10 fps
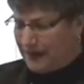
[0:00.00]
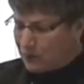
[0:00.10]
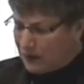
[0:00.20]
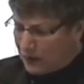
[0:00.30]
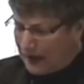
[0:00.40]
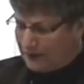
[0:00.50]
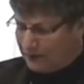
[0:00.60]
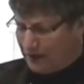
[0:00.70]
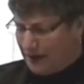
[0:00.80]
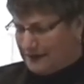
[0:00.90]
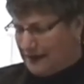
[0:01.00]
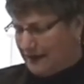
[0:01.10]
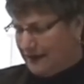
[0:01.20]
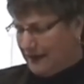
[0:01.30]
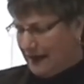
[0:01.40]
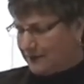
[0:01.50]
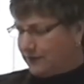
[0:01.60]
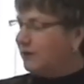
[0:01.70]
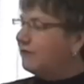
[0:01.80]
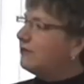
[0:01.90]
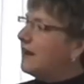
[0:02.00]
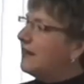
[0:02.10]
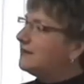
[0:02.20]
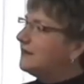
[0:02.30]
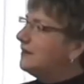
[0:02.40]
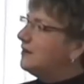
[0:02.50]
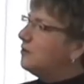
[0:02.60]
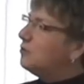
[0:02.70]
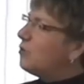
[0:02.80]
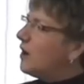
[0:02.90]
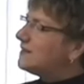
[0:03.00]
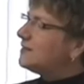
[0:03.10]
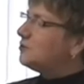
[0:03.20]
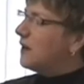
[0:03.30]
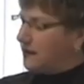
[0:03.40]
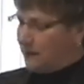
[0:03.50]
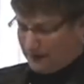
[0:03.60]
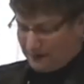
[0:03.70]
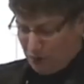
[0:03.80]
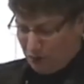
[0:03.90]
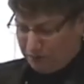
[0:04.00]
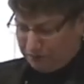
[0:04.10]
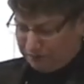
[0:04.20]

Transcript: Can we wait for our death as for a friend who wants to welcome us home?